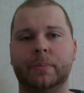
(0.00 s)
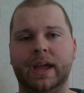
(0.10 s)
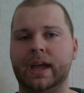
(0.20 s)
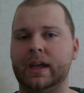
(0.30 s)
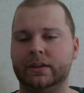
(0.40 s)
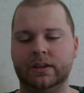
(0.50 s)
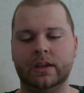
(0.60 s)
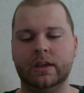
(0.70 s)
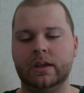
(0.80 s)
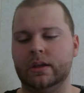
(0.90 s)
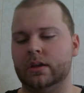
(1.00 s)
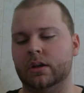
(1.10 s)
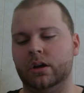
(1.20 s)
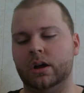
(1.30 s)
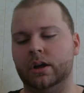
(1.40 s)
Mac,
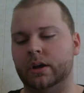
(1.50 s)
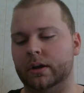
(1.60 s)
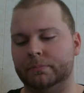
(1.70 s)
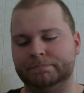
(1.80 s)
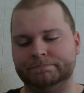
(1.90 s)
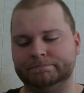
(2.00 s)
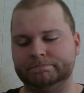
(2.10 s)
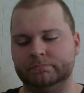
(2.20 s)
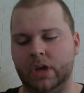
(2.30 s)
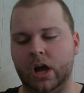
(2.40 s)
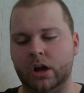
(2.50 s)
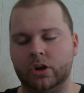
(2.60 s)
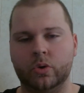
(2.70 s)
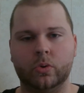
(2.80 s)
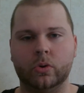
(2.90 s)

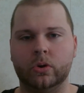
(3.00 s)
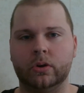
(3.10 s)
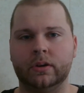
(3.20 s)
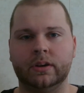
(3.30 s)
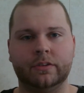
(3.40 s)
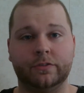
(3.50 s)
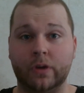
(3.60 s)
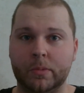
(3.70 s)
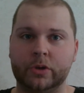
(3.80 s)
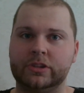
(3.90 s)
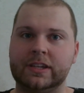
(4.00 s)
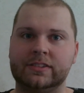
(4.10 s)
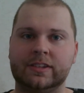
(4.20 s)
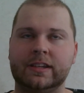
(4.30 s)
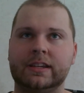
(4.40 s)
Encore from
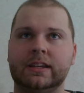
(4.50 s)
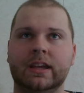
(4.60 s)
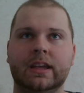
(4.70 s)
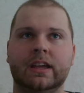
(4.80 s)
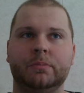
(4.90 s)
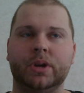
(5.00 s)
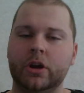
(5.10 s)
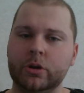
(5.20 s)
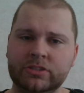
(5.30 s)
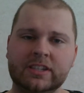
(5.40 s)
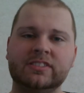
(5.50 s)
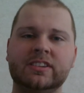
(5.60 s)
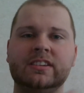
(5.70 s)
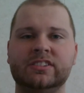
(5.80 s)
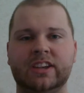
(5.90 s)
OTC. But
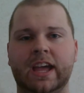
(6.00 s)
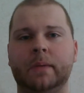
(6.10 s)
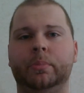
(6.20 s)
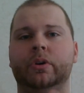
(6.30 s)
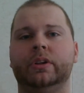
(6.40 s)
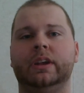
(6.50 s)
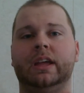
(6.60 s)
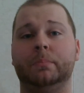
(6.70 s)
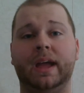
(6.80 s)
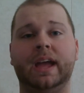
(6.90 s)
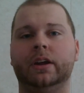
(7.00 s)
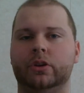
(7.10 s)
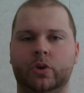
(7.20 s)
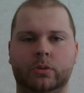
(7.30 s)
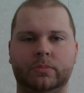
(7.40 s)
OTC, Snap-on, and Mac are
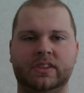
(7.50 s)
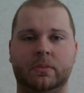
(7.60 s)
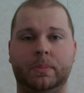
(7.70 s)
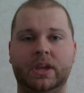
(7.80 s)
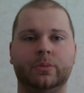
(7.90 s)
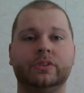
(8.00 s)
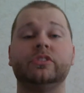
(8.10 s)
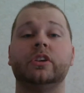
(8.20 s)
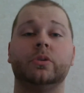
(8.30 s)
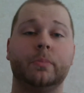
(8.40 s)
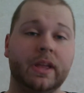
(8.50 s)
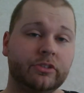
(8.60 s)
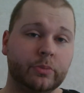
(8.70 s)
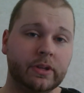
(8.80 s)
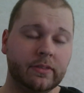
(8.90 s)
normally the big ones that you'll
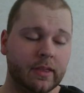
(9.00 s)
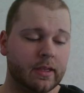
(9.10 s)
mess with.